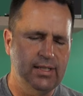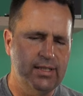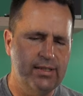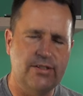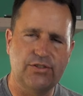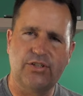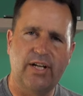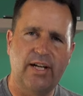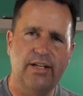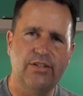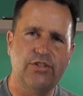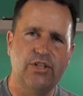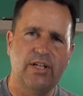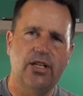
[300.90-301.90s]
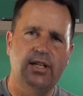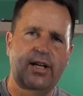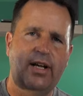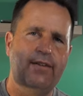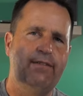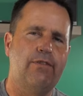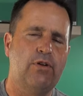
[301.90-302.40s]
the size,
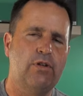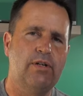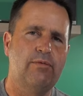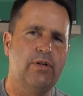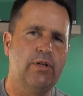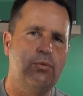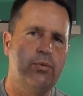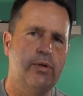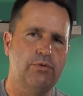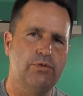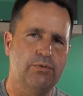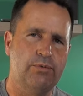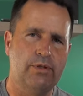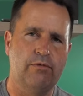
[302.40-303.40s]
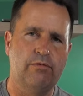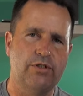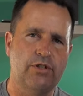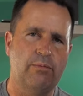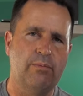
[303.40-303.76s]
I fell in love with it when it was the original